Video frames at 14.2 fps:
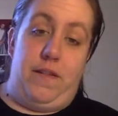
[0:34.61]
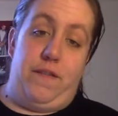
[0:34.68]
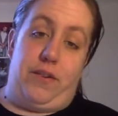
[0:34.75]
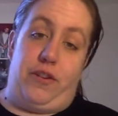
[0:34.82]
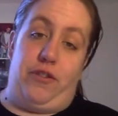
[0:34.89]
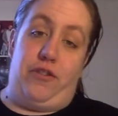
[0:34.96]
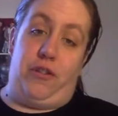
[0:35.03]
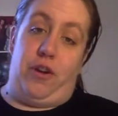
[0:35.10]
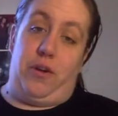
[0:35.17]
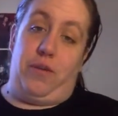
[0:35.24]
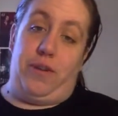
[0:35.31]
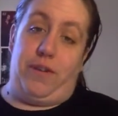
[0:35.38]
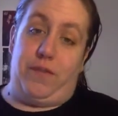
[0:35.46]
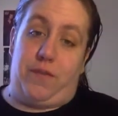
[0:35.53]
First
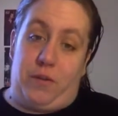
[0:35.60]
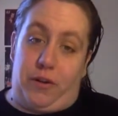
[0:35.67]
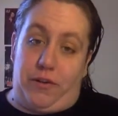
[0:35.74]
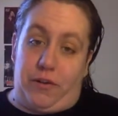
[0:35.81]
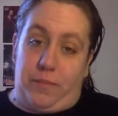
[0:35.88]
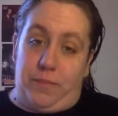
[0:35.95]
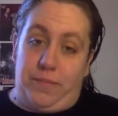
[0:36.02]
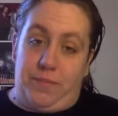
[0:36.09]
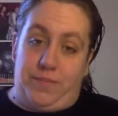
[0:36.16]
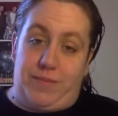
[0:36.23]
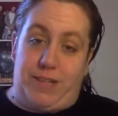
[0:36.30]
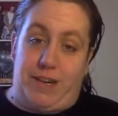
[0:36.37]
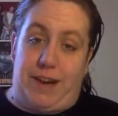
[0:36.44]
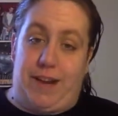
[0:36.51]
show is a foursome
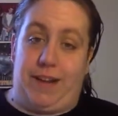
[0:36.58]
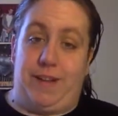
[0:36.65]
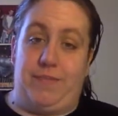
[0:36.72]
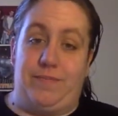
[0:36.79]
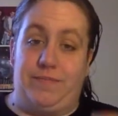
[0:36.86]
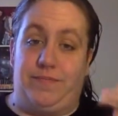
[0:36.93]
tonight.